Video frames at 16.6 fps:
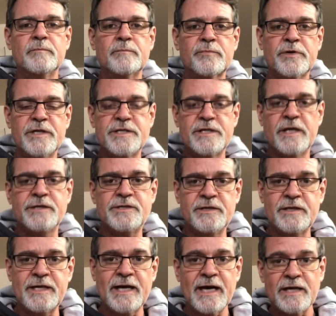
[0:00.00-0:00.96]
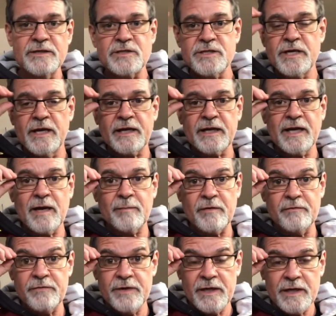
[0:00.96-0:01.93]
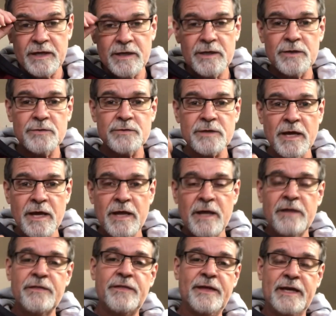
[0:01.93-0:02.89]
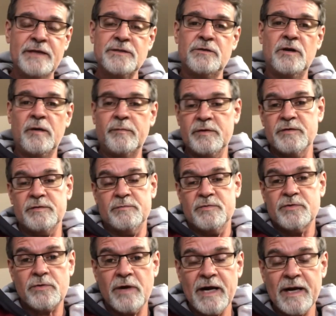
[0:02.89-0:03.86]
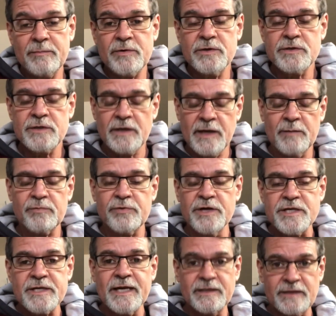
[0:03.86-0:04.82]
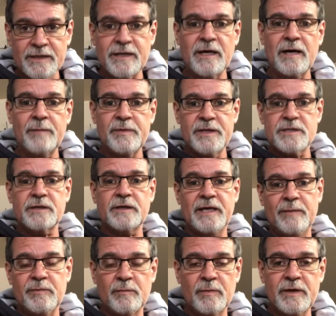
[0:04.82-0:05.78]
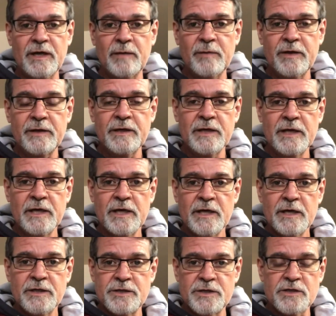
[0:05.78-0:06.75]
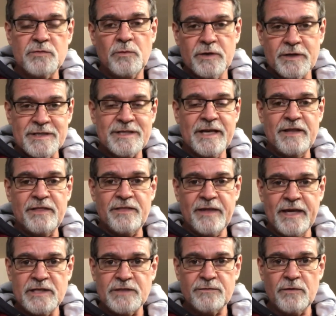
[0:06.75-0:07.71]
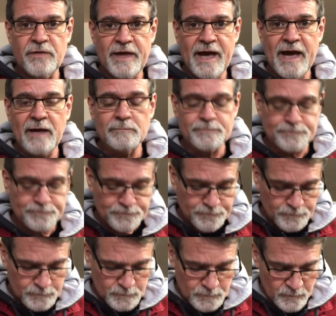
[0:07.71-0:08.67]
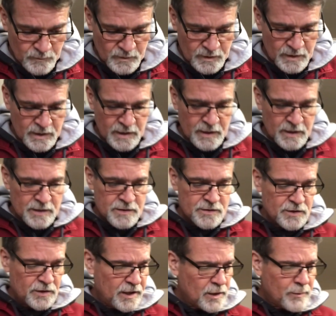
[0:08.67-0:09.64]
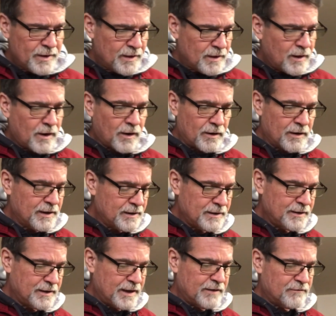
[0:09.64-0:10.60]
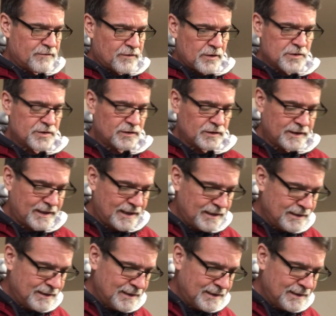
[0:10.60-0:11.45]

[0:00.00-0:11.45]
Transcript: Appreciate you guys checking out my videos. Thanks to all my subscribers. I appreciate the comments, keep them coming. Just want to say thanks for that. So here we are in virtually